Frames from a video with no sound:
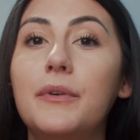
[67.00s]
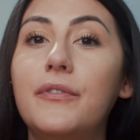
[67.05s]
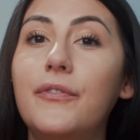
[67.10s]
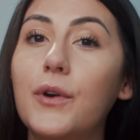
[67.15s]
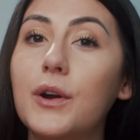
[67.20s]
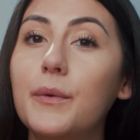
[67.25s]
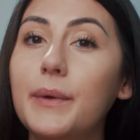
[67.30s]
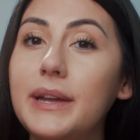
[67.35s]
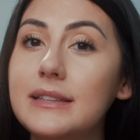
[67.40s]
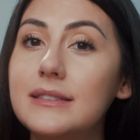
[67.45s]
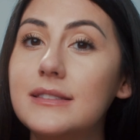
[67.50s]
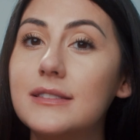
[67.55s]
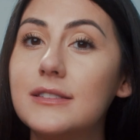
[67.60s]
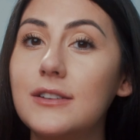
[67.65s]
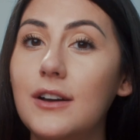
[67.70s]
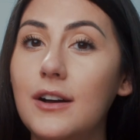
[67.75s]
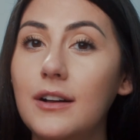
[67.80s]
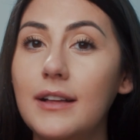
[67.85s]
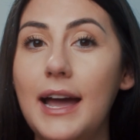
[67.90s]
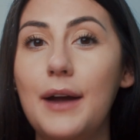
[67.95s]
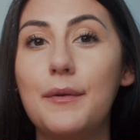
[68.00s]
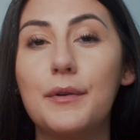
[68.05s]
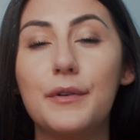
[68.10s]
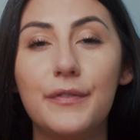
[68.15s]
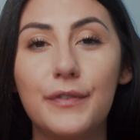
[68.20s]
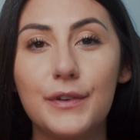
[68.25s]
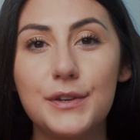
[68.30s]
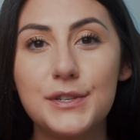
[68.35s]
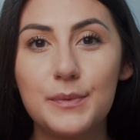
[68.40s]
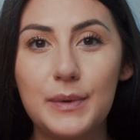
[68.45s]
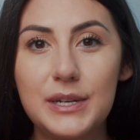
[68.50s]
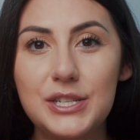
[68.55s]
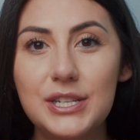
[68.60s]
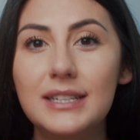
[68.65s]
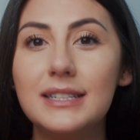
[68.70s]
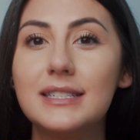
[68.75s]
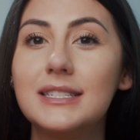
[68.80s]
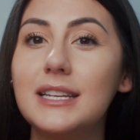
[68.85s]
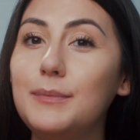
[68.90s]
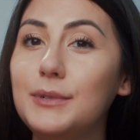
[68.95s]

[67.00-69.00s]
Before we install our first widget,